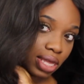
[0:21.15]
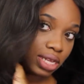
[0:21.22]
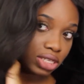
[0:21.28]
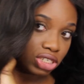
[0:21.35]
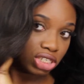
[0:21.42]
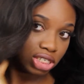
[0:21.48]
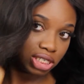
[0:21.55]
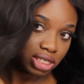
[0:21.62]

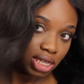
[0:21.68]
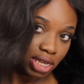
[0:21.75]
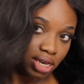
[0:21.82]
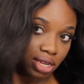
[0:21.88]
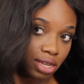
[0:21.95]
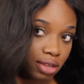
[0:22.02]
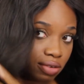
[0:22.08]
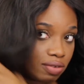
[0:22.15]
and just
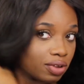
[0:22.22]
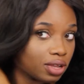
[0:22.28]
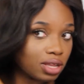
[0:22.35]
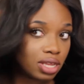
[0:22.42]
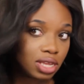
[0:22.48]
kind of